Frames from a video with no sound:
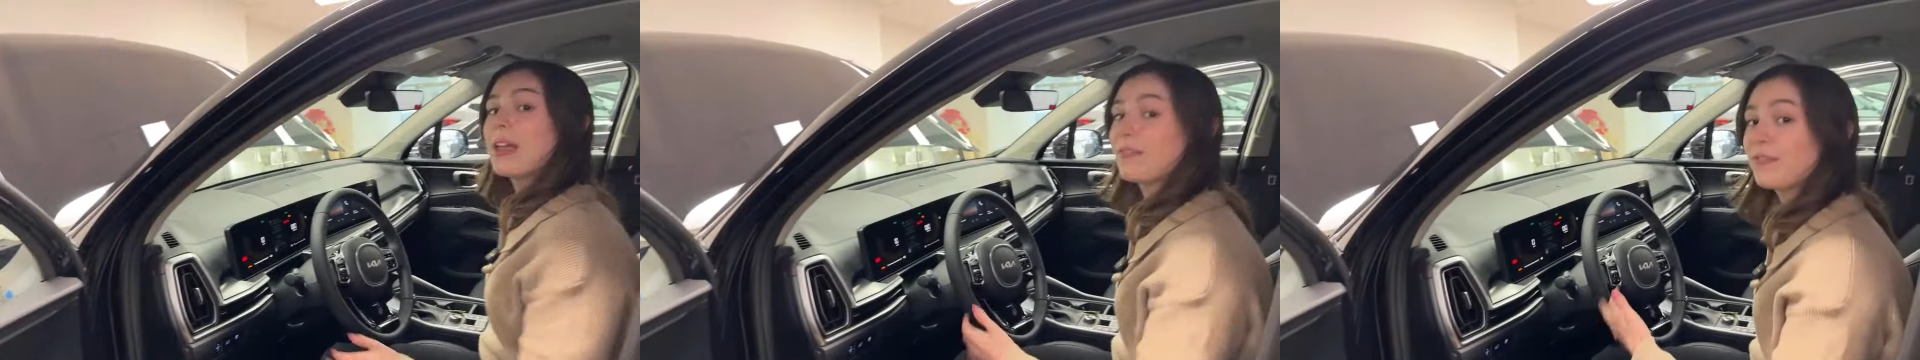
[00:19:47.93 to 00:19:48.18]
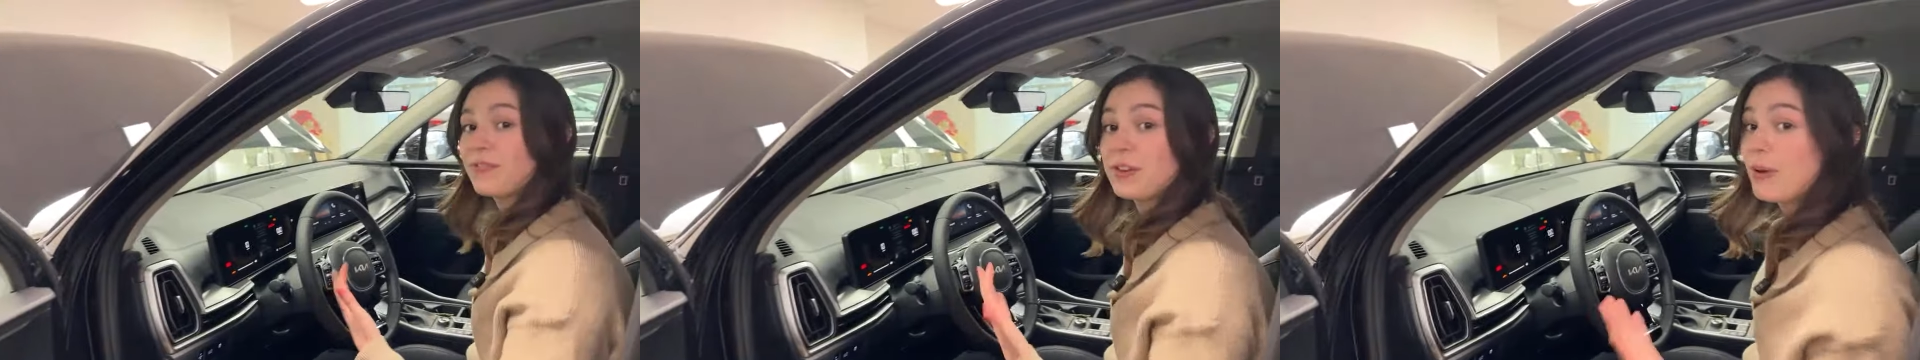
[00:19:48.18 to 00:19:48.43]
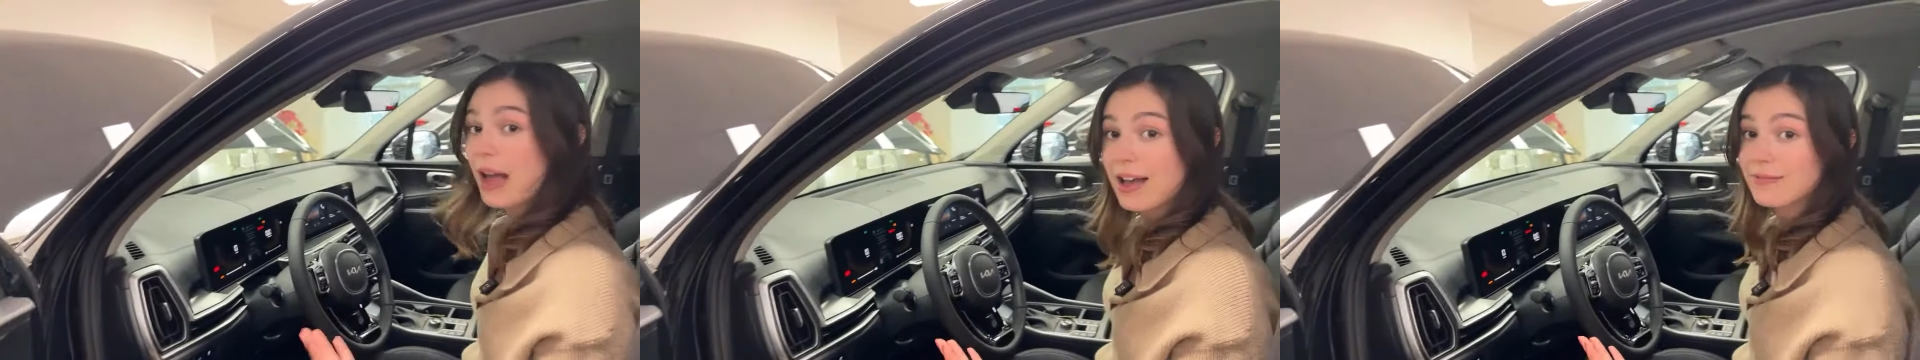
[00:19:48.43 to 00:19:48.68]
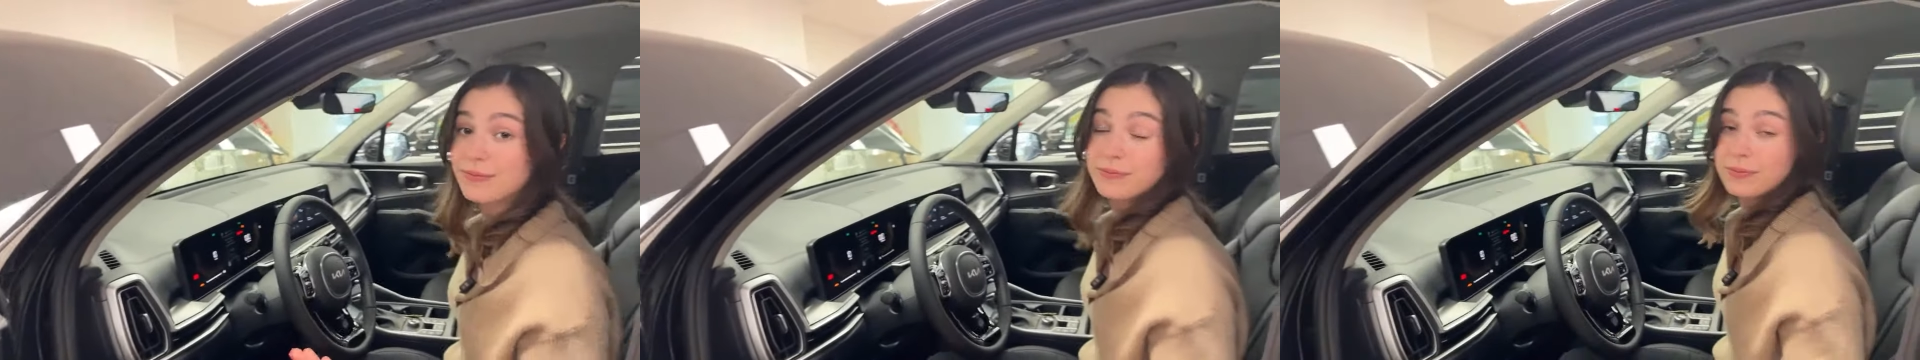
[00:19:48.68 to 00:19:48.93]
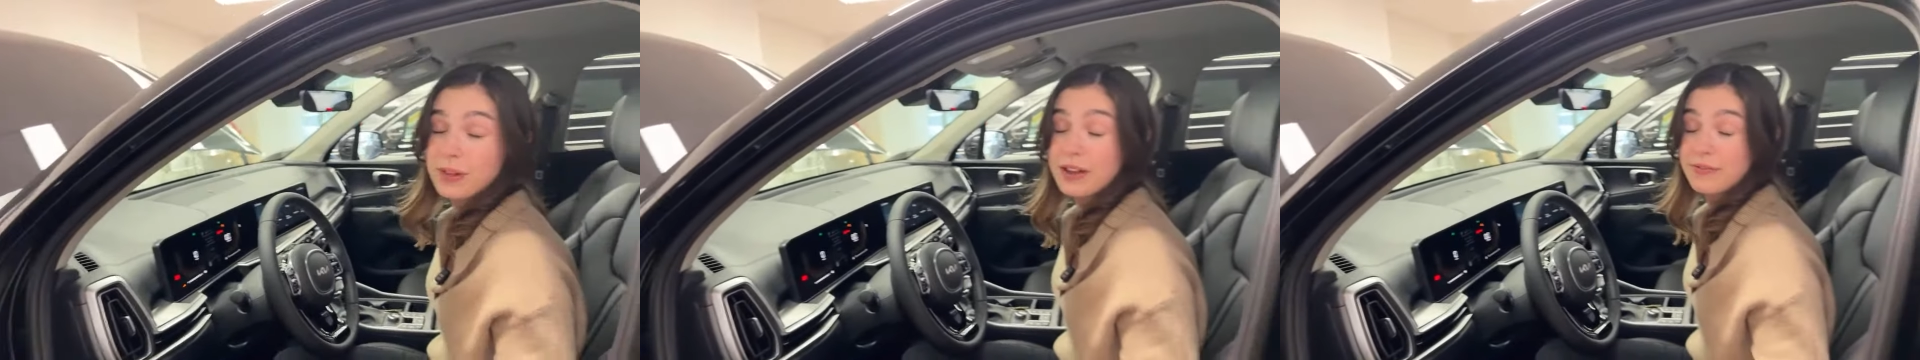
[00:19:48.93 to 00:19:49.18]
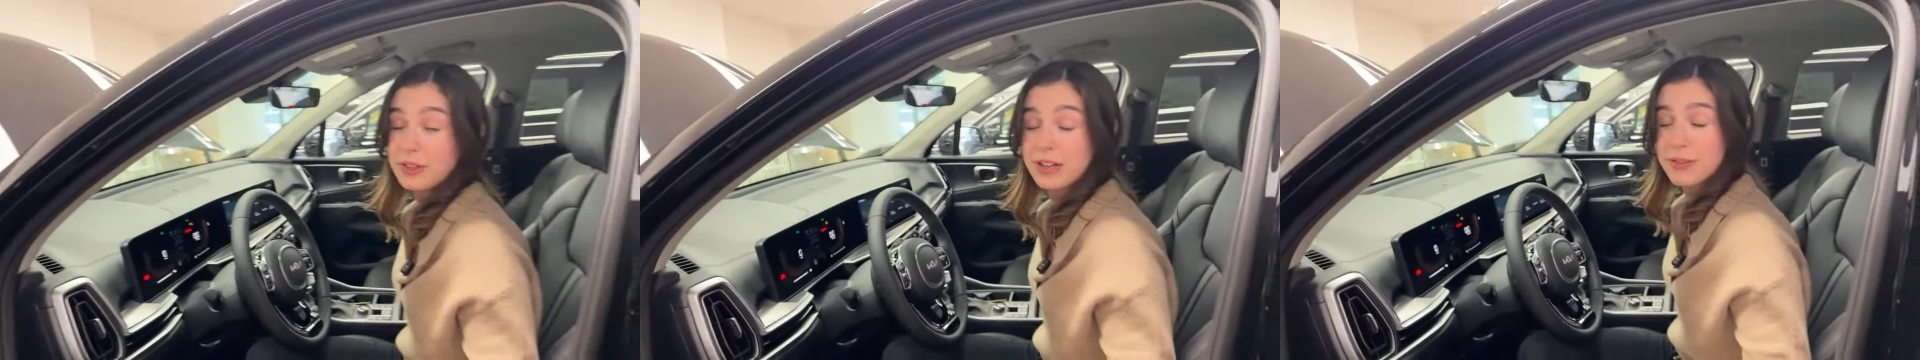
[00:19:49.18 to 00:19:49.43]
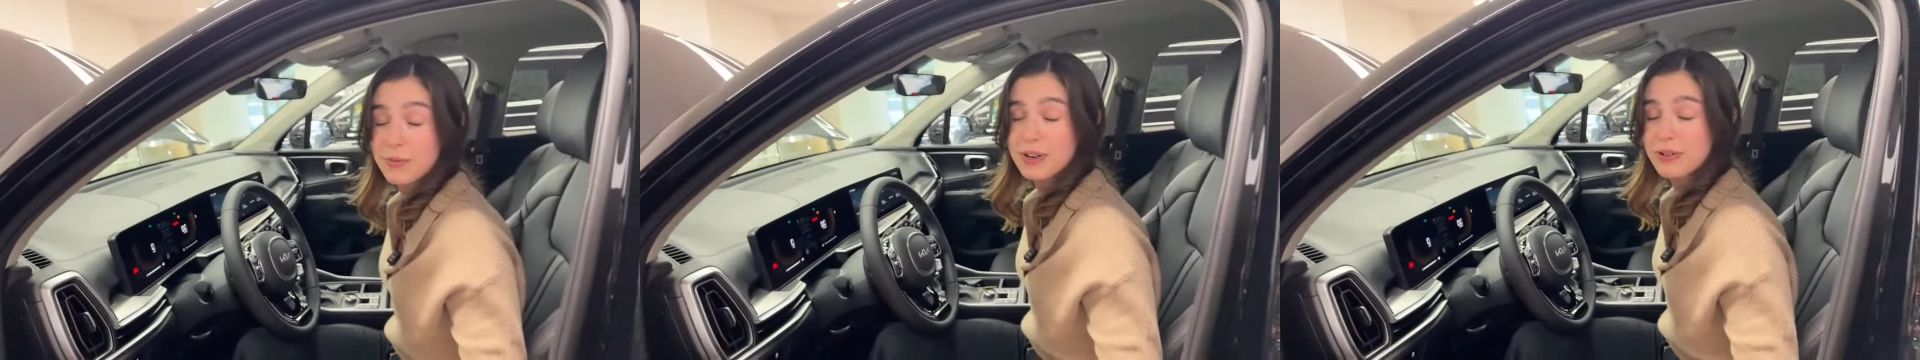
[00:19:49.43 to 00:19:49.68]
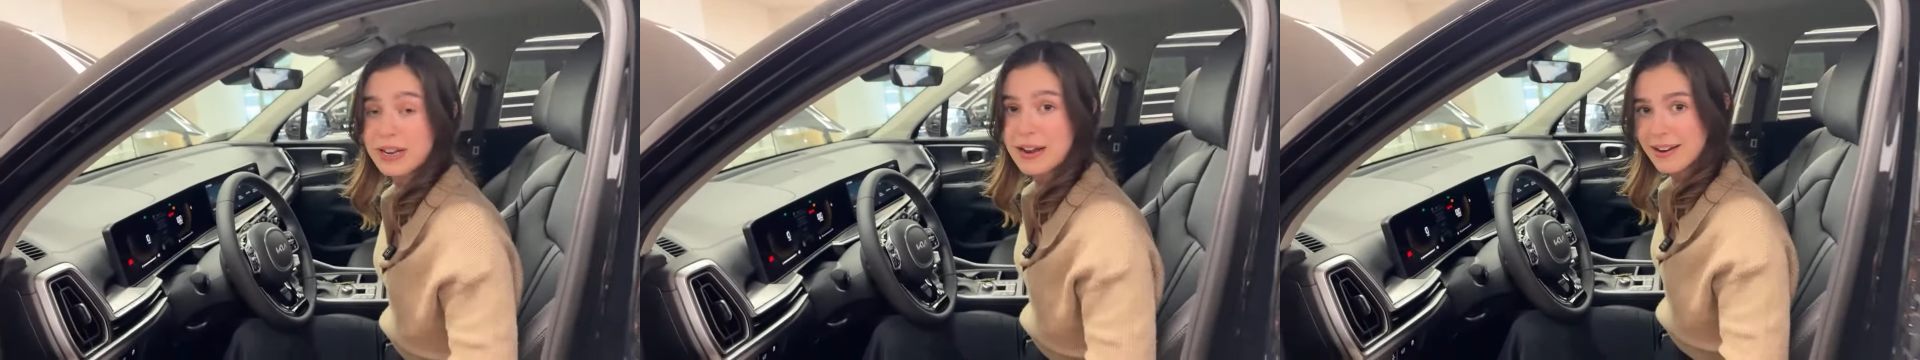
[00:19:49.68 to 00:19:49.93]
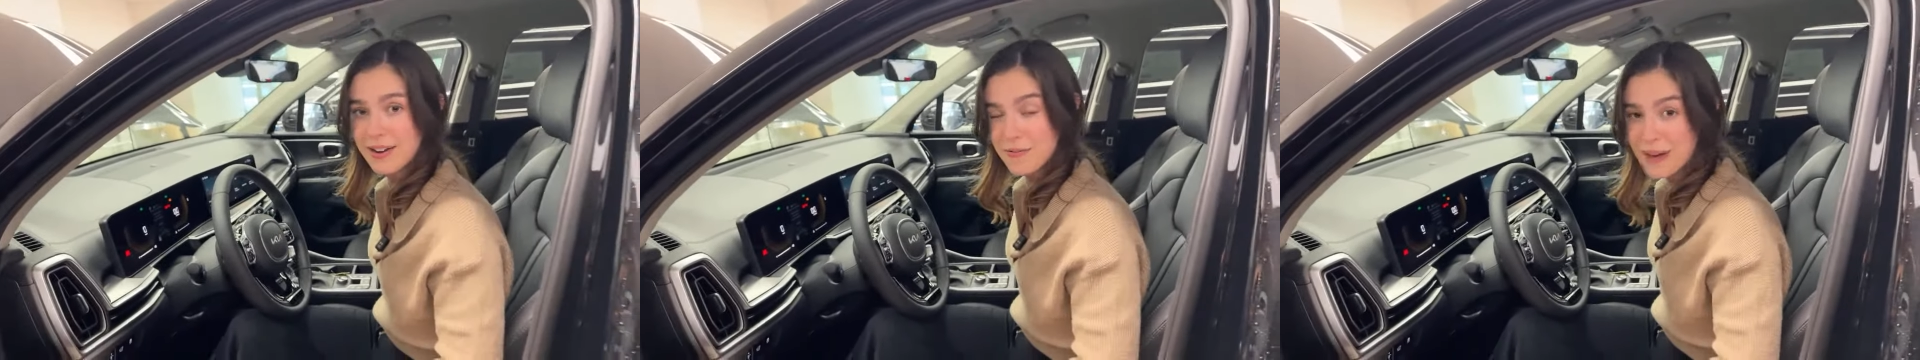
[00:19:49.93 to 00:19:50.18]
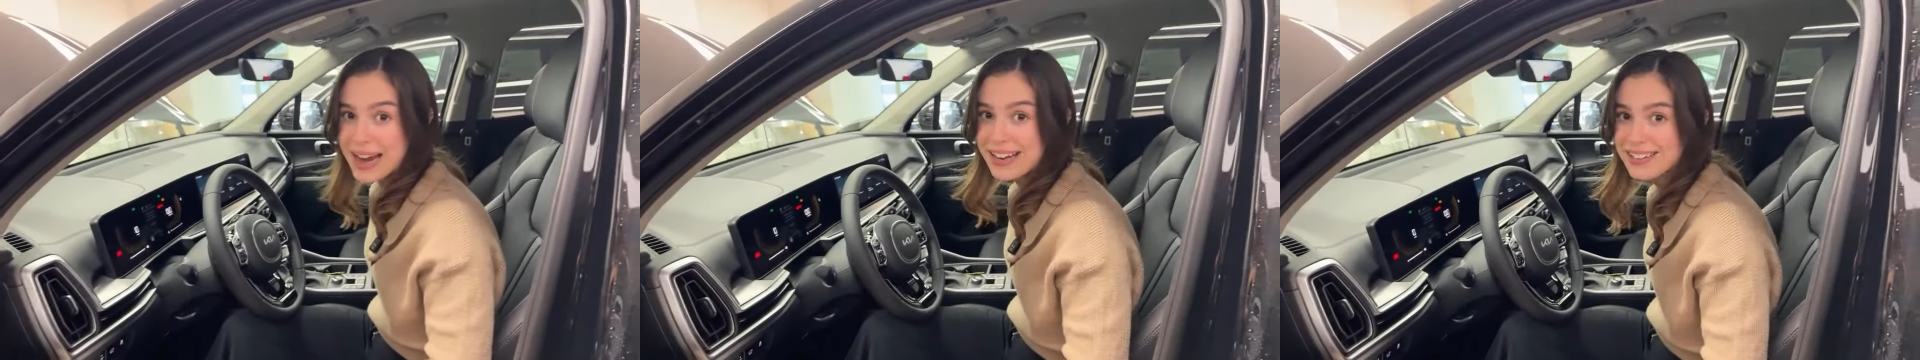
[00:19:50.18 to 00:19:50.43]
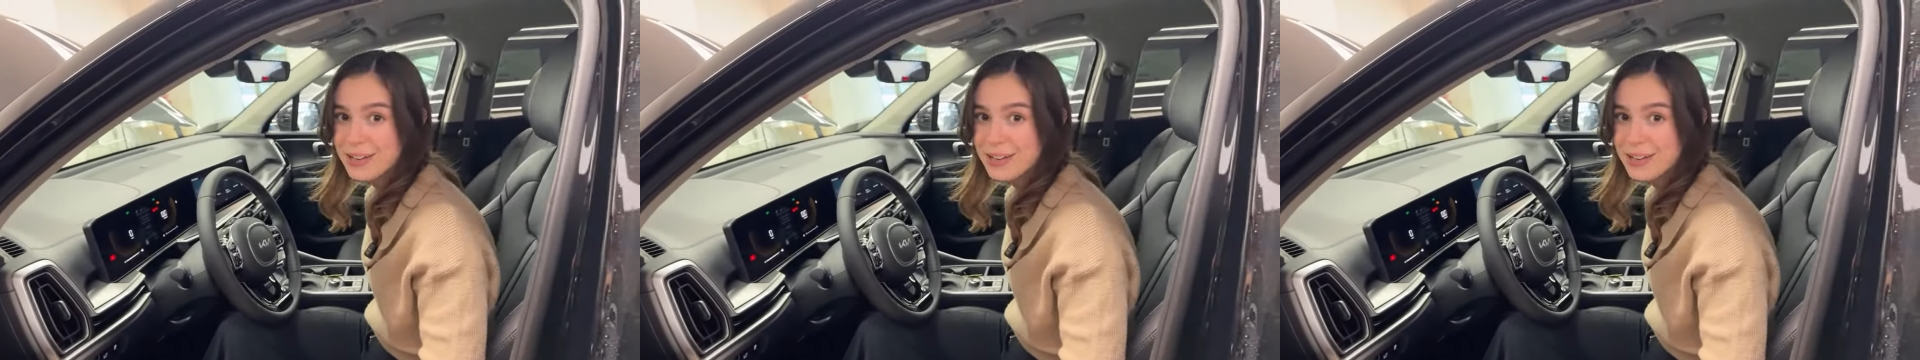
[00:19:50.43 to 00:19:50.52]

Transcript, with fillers: if you have, if you leave the window down and it rains,